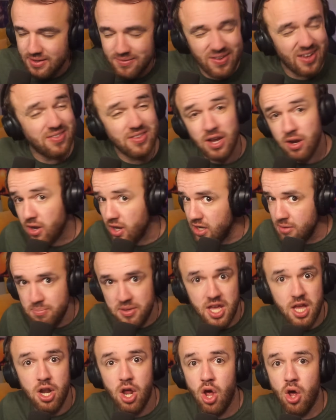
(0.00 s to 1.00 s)
And they're going to
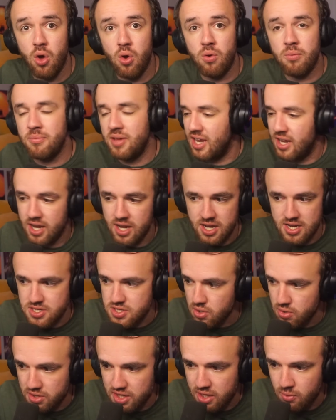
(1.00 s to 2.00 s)
be at home, and it is
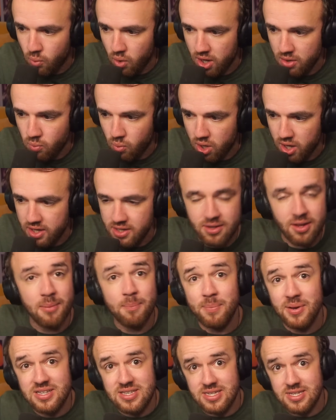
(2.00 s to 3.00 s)
only 1-1,
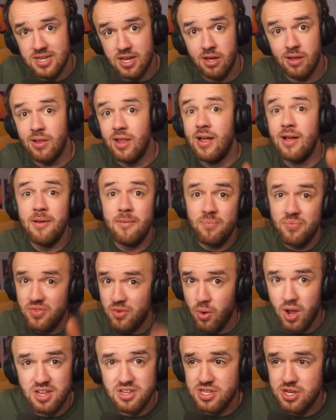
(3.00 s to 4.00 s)
but still.
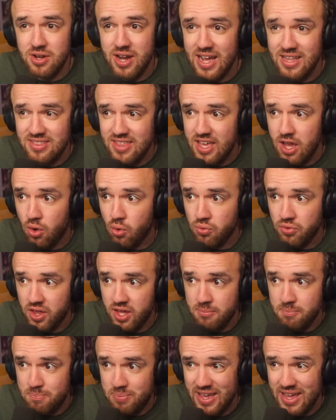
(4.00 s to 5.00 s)
They're also not the
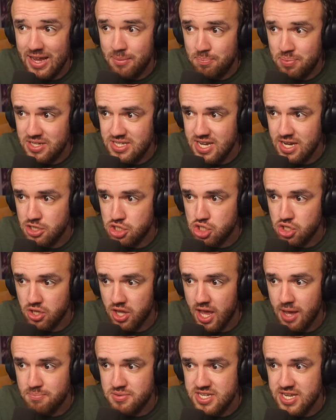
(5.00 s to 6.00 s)
only big potential
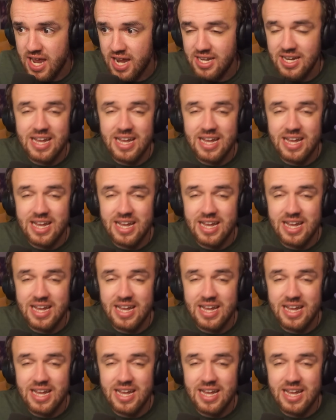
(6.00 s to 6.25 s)
upset.